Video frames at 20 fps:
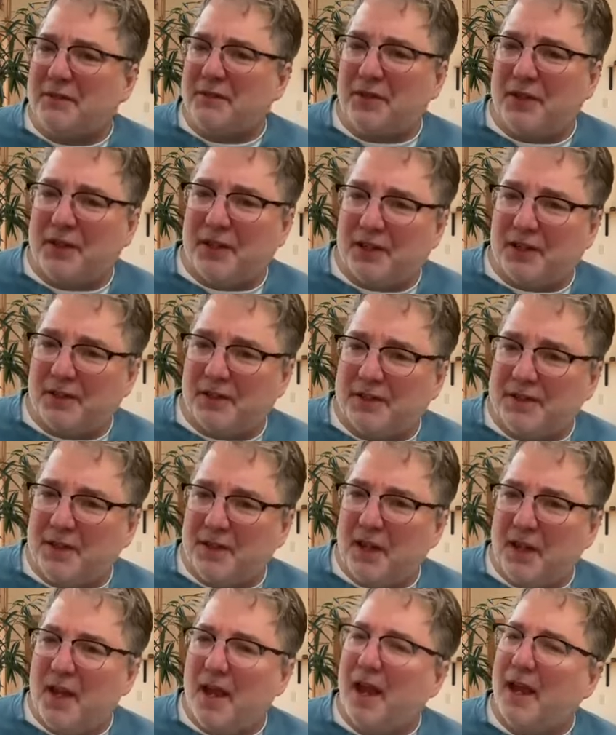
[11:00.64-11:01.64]
of your heels.
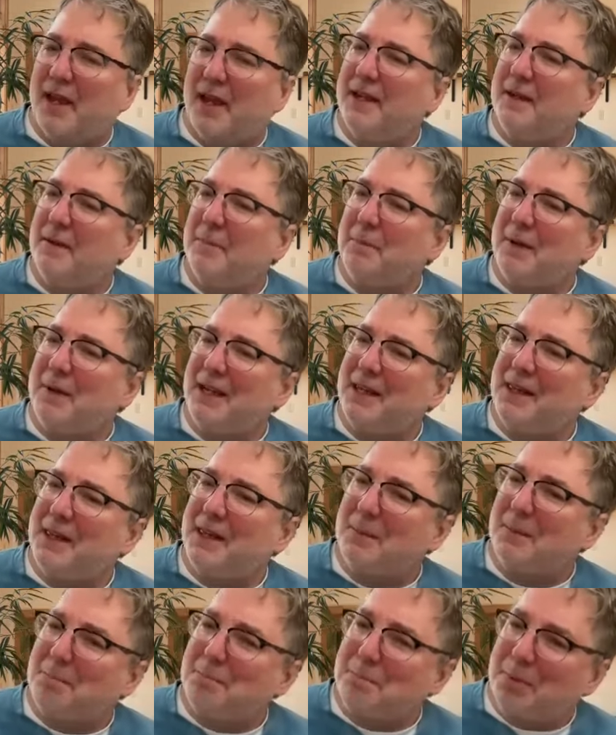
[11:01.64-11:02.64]
I mean
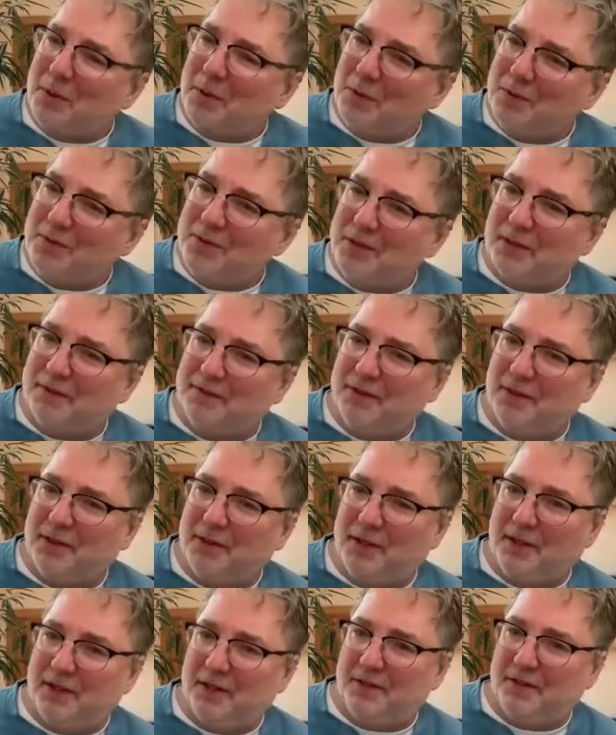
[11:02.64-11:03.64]
the bones of your
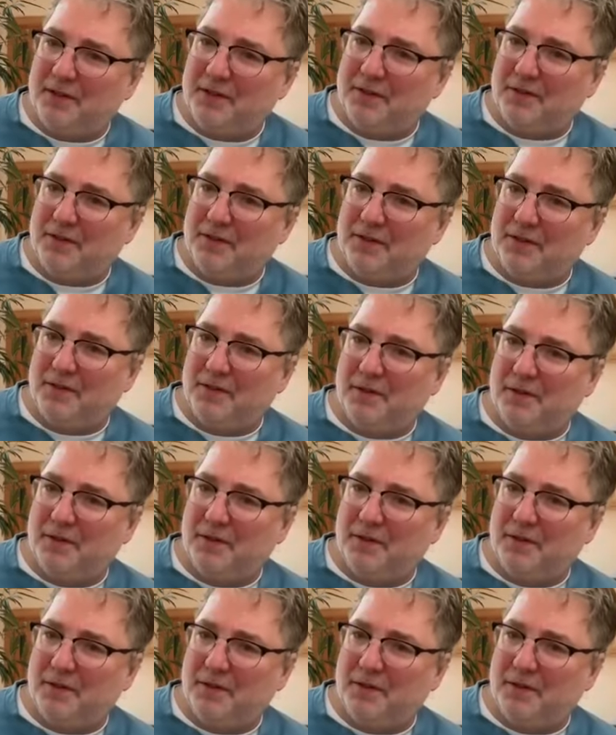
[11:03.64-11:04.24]
heels.